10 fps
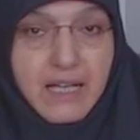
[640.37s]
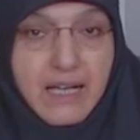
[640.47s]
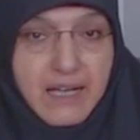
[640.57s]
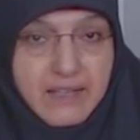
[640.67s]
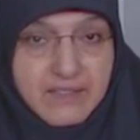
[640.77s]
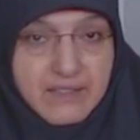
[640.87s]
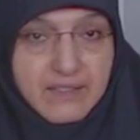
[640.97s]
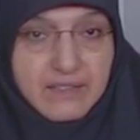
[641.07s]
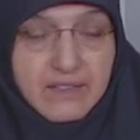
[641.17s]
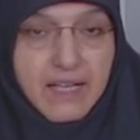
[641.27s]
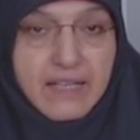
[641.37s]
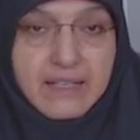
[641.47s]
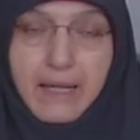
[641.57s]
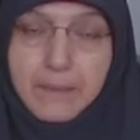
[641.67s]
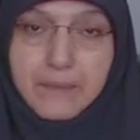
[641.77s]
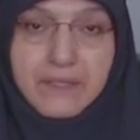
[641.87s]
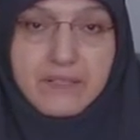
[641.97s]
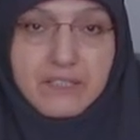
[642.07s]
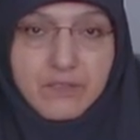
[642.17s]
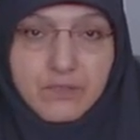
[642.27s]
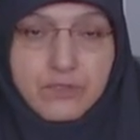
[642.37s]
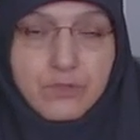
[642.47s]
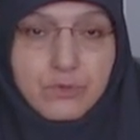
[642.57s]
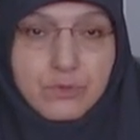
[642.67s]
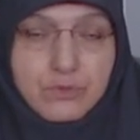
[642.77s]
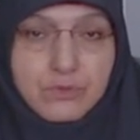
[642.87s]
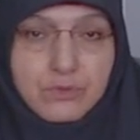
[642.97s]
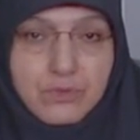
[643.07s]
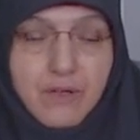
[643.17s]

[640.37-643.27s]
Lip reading: healthier, and happier individuals,